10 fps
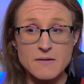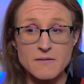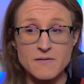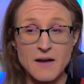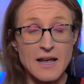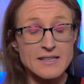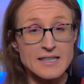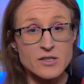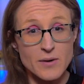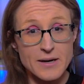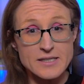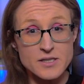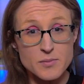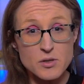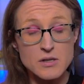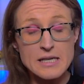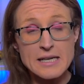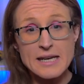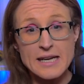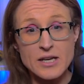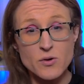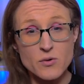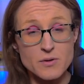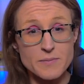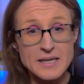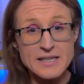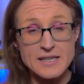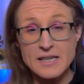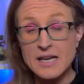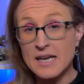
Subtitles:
valid creditable in your opinion.